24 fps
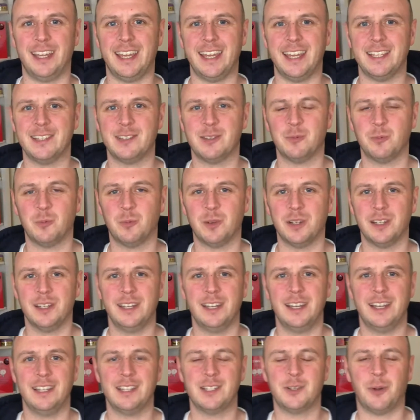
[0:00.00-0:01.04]
is
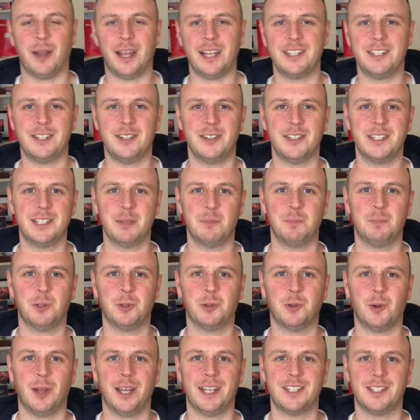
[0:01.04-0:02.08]
to ask you a simple
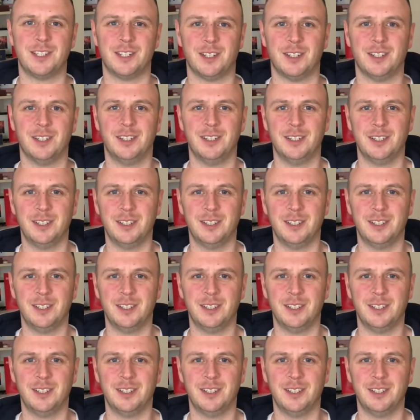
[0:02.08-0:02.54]
question.